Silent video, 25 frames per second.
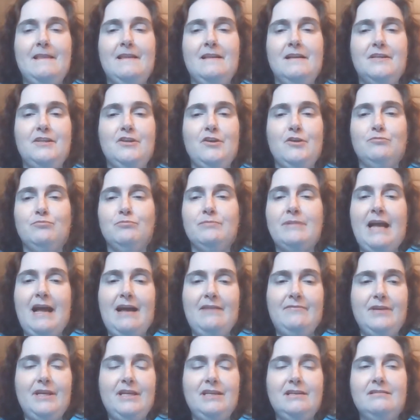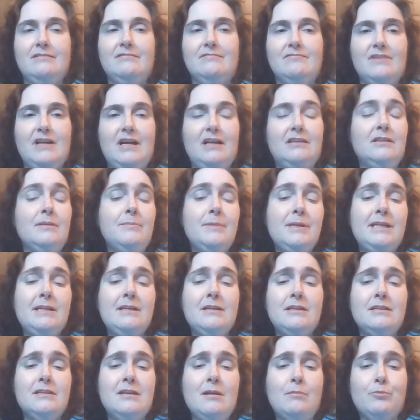you know having a
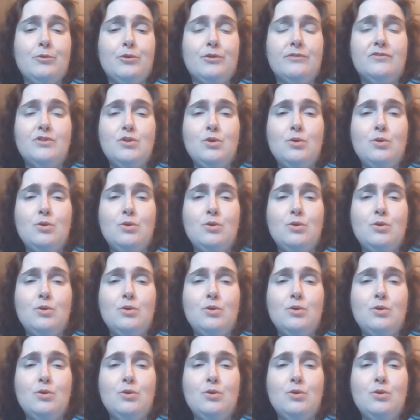limited number of